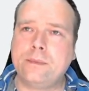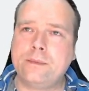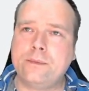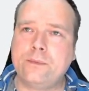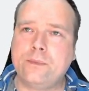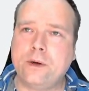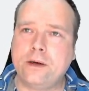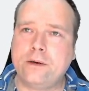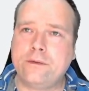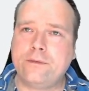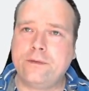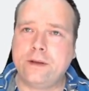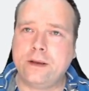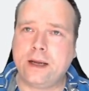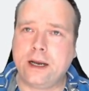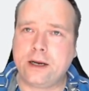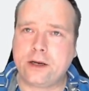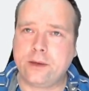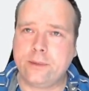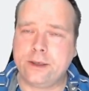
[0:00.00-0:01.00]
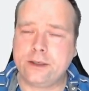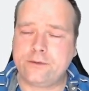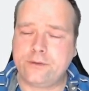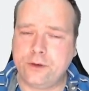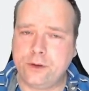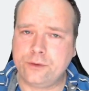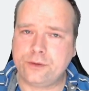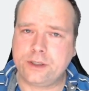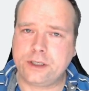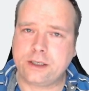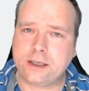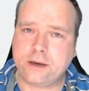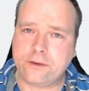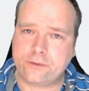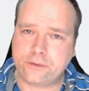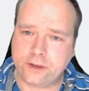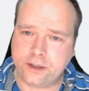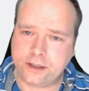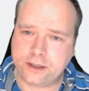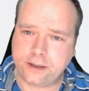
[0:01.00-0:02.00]
One of the arguments for using
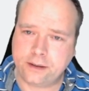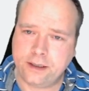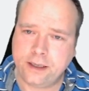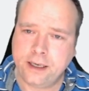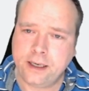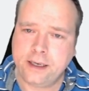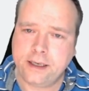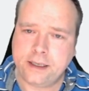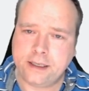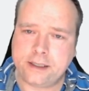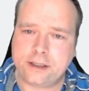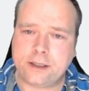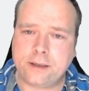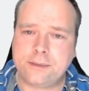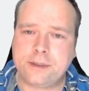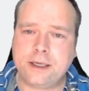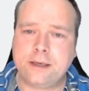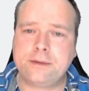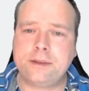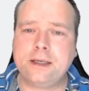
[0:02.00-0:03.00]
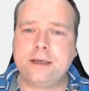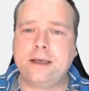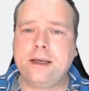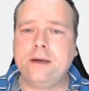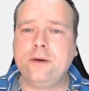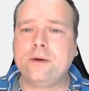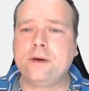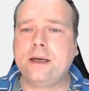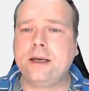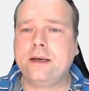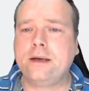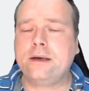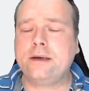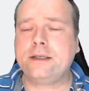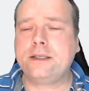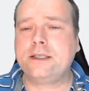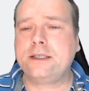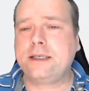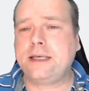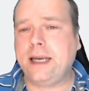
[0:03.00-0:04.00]
GraphQL is sometimes that then you can
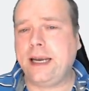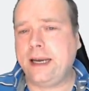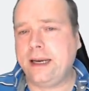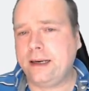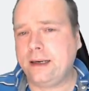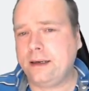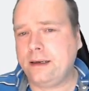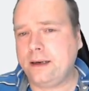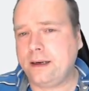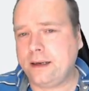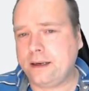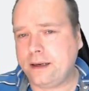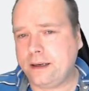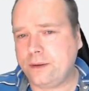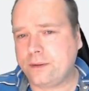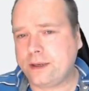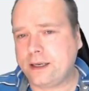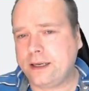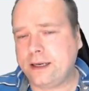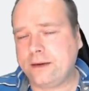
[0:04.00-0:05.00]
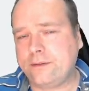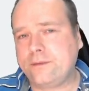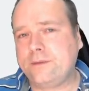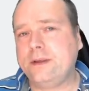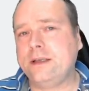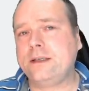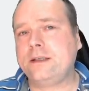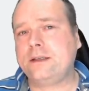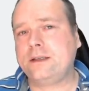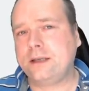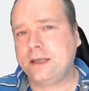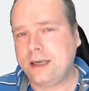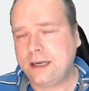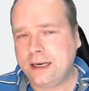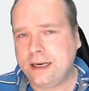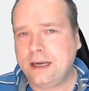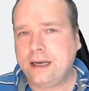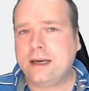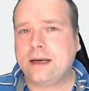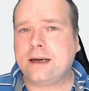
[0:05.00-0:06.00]
scale, and then you can have this
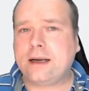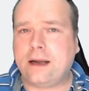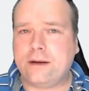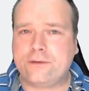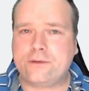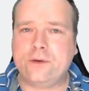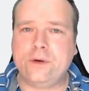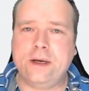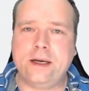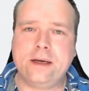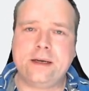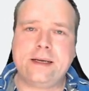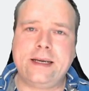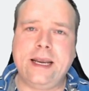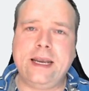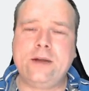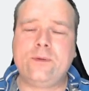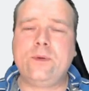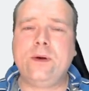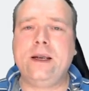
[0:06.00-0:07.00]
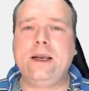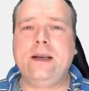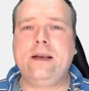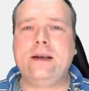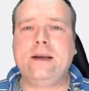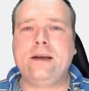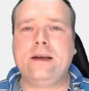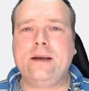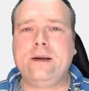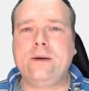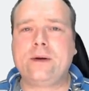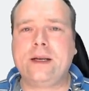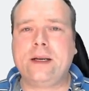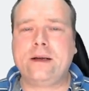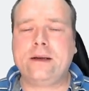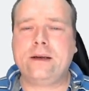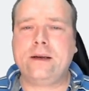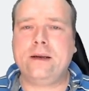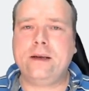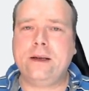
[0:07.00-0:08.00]
GraphQL gateway, and then you
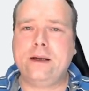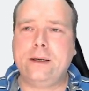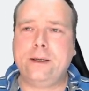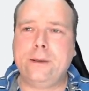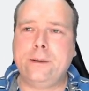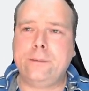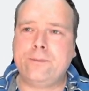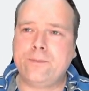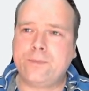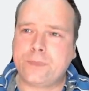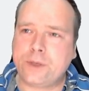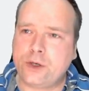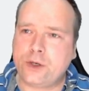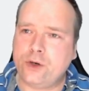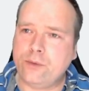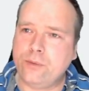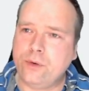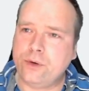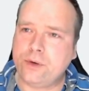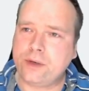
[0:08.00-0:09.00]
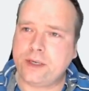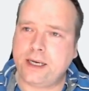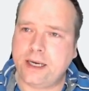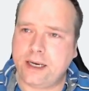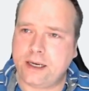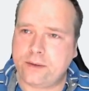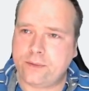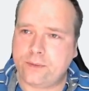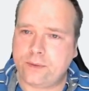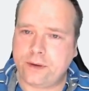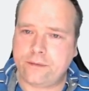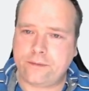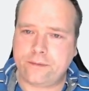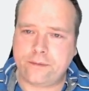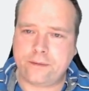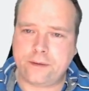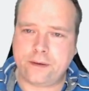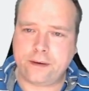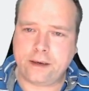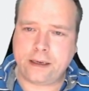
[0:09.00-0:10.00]
can communicate
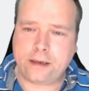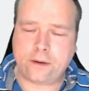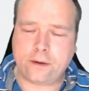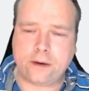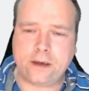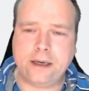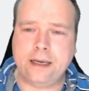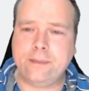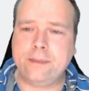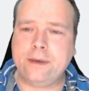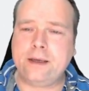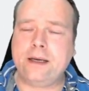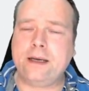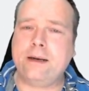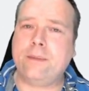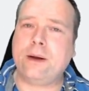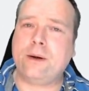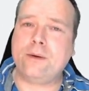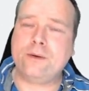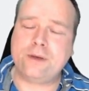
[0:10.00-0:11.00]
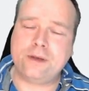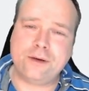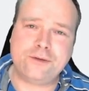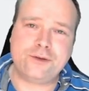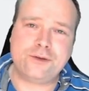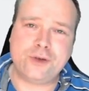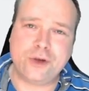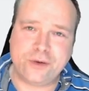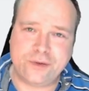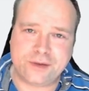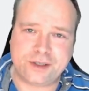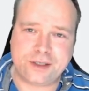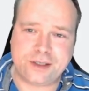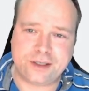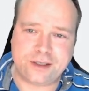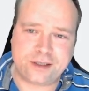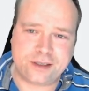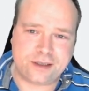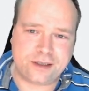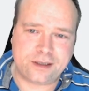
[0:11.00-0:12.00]
with an unlimited amount of
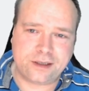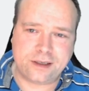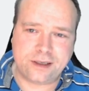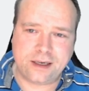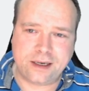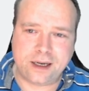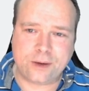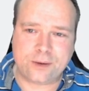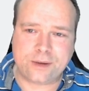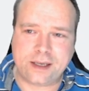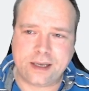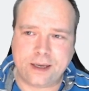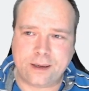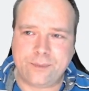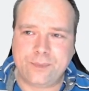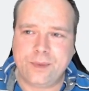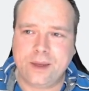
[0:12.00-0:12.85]
services out there.